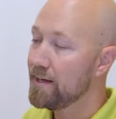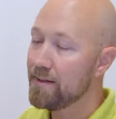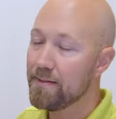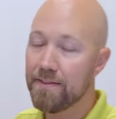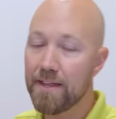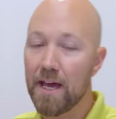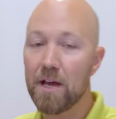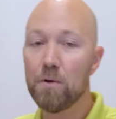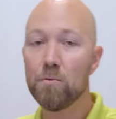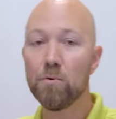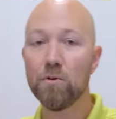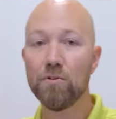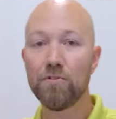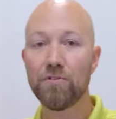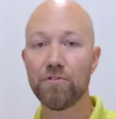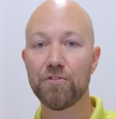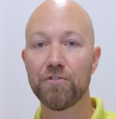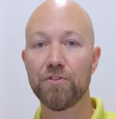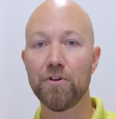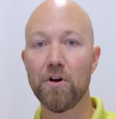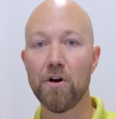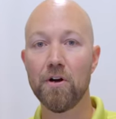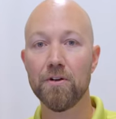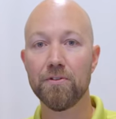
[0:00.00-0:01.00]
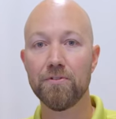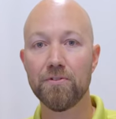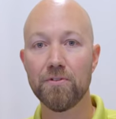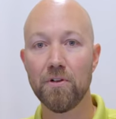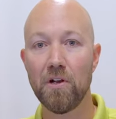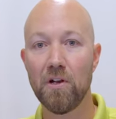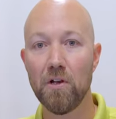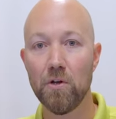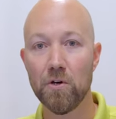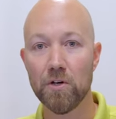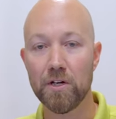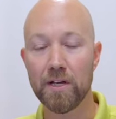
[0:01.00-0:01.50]
they will start to
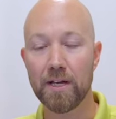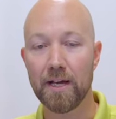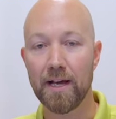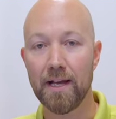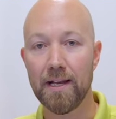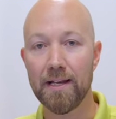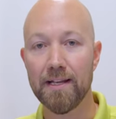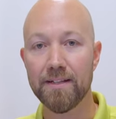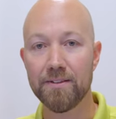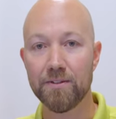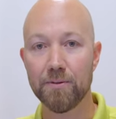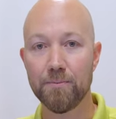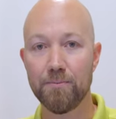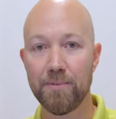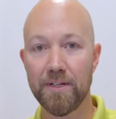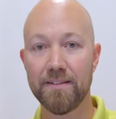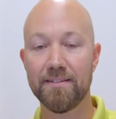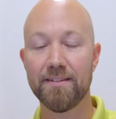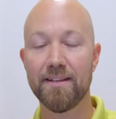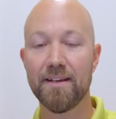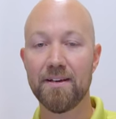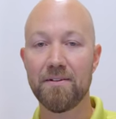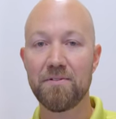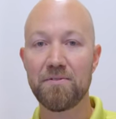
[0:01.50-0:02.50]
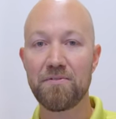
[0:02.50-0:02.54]
look a little bit